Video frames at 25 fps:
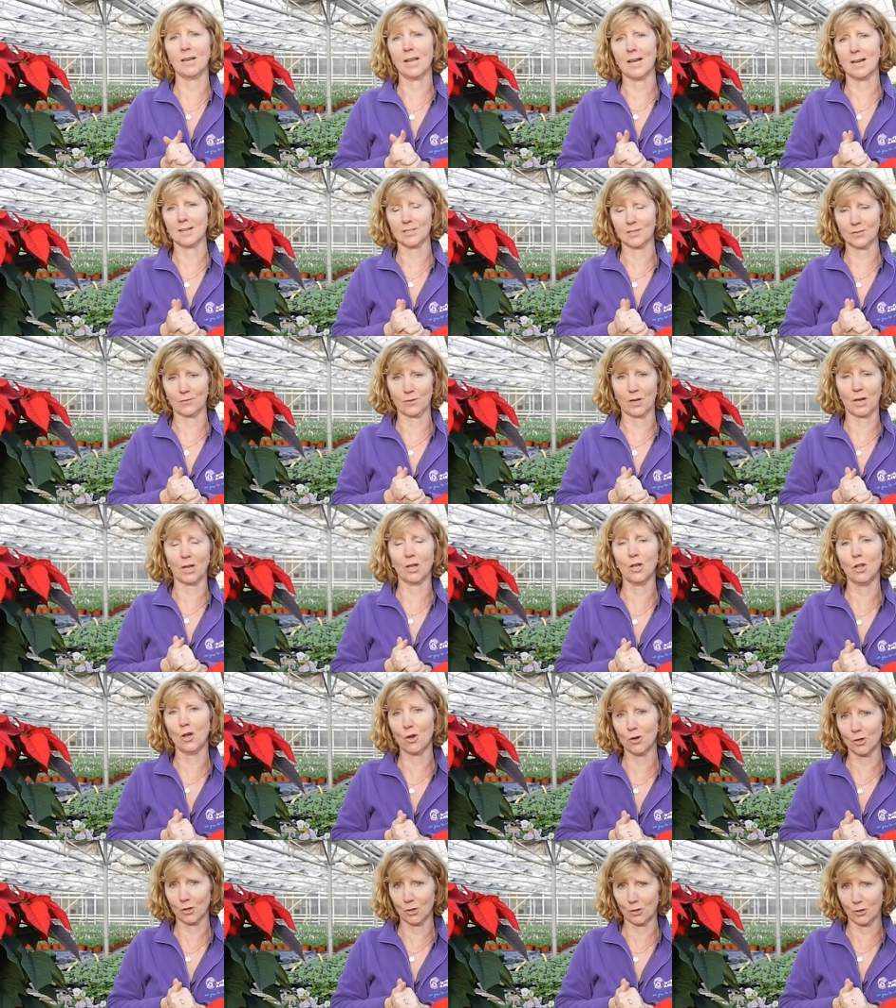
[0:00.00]
last for a
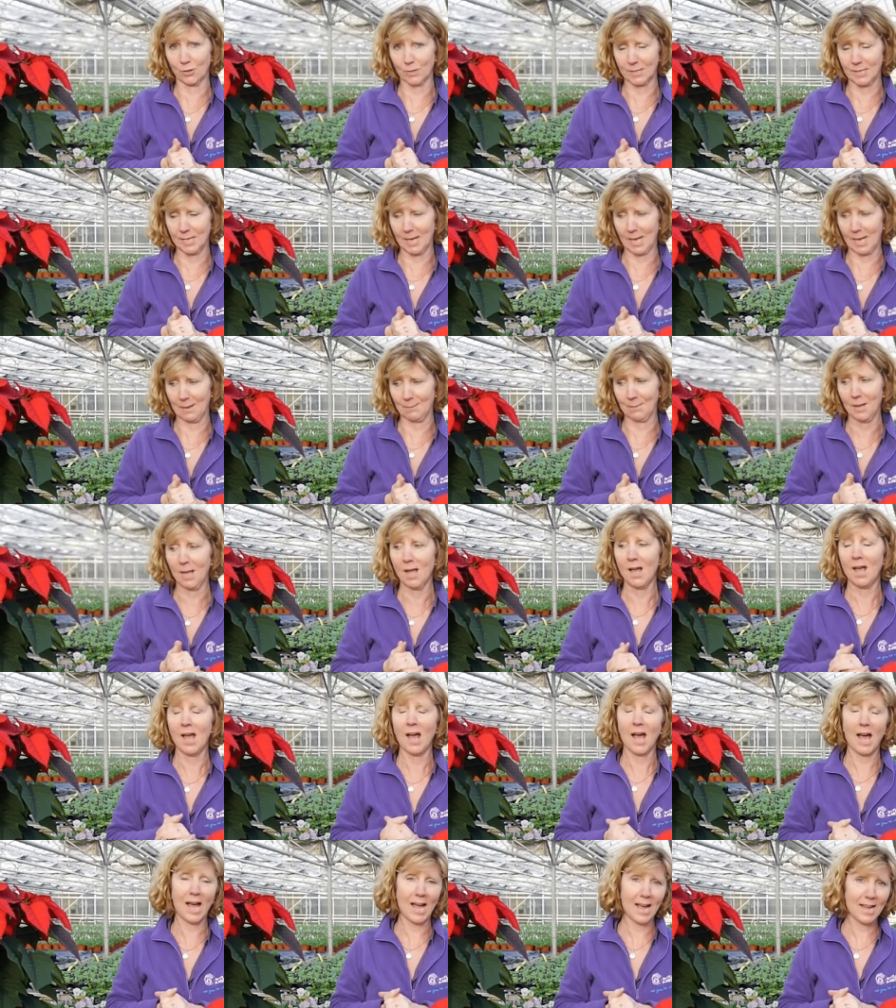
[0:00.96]
long, long time,
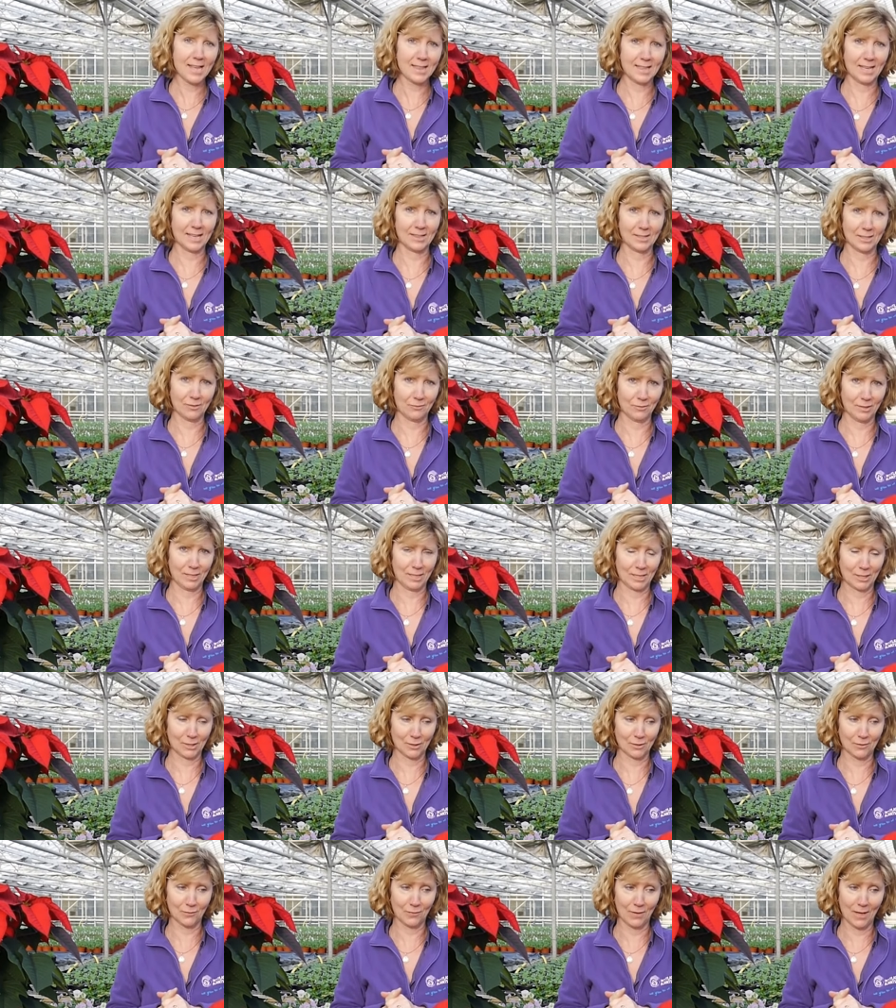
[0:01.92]
I think they're really
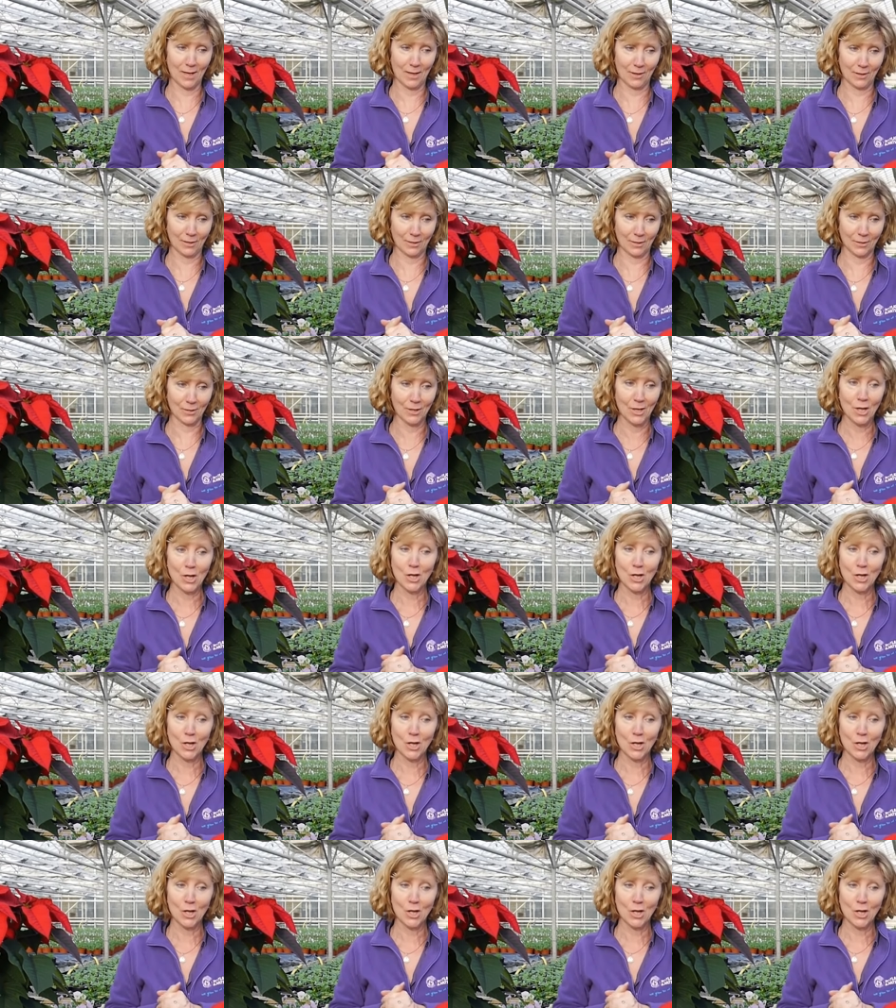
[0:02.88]
good value.